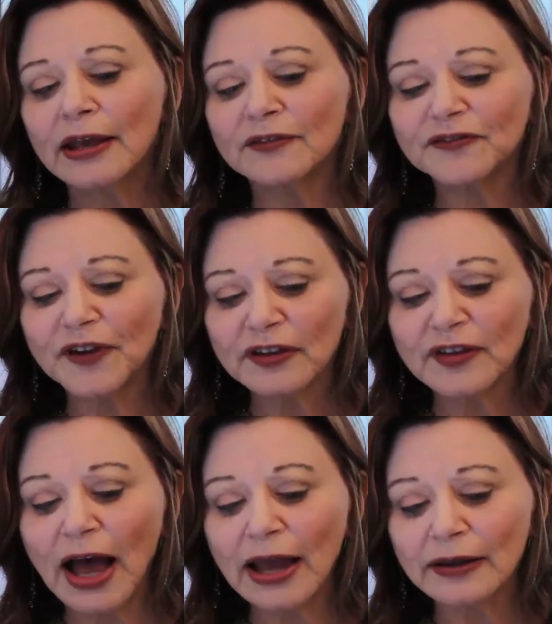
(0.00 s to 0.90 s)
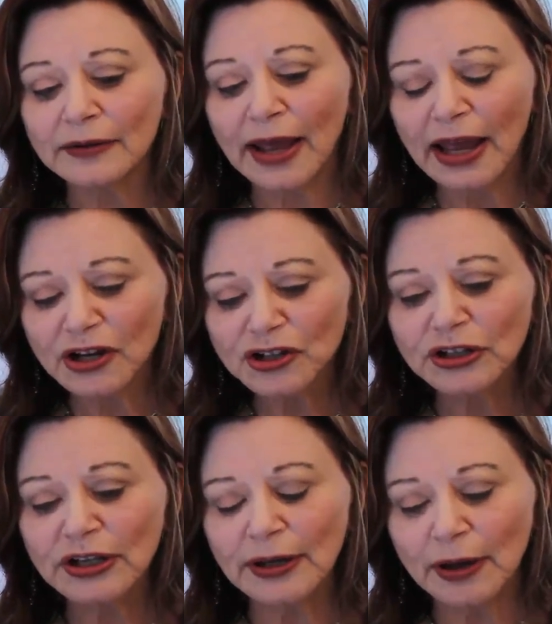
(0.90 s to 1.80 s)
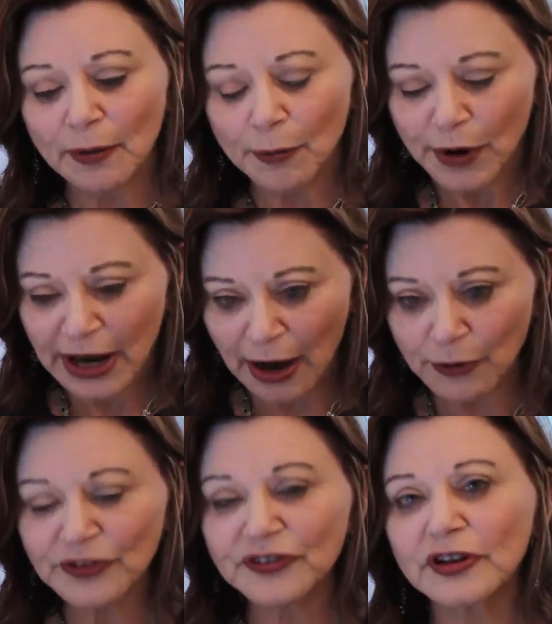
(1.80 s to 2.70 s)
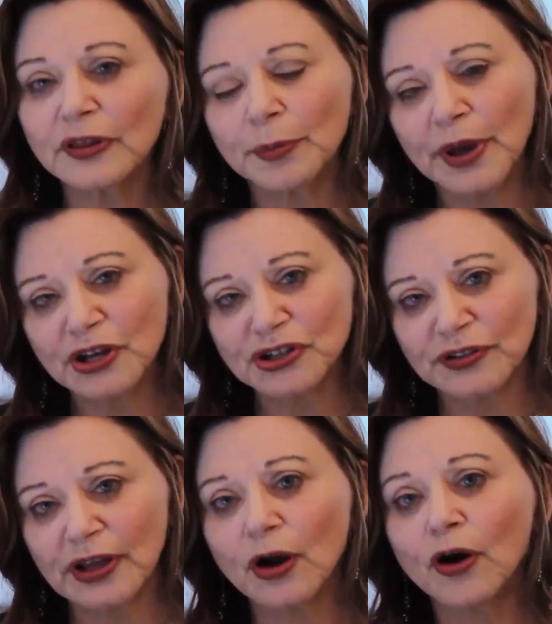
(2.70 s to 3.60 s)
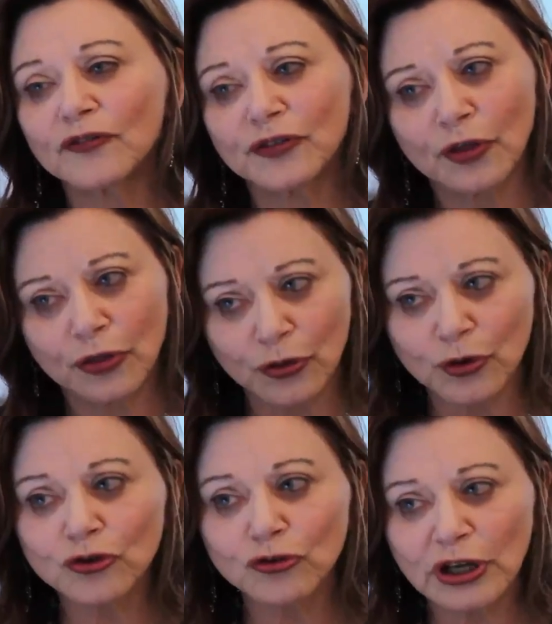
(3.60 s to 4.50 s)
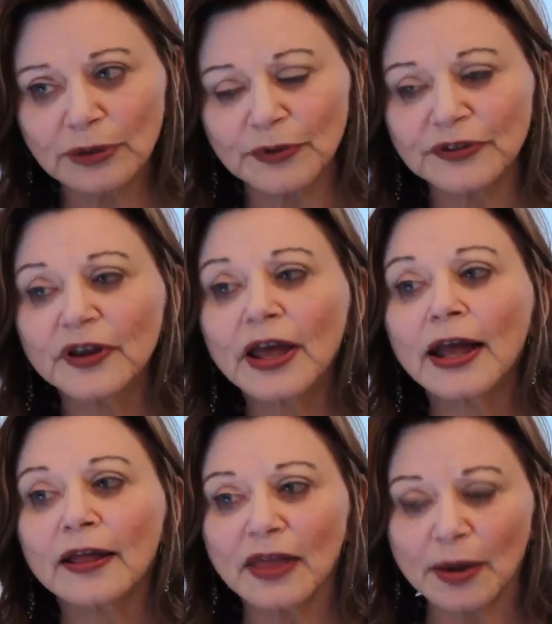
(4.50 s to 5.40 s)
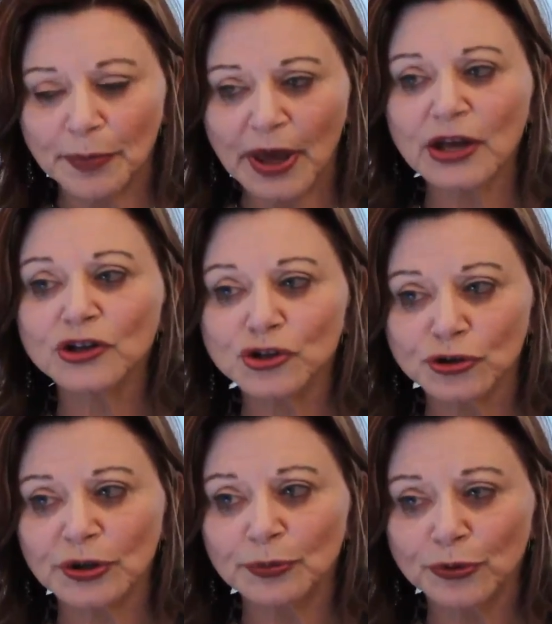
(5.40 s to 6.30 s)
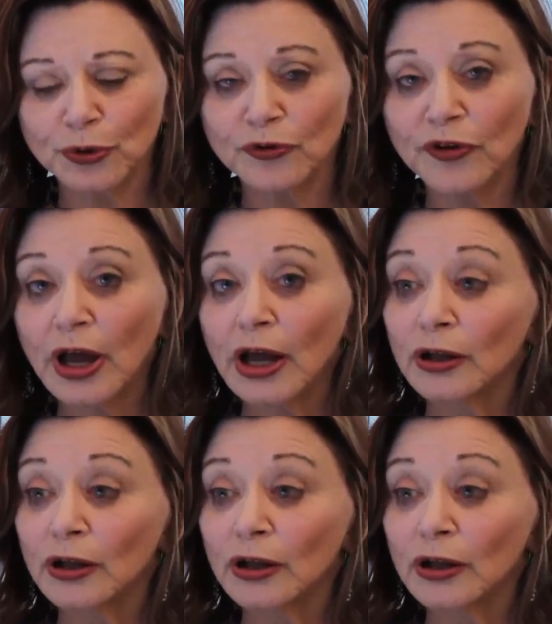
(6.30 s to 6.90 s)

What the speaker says: In fact, I can actually guarantee the patient that after the 3rd treatment, their pain should improve.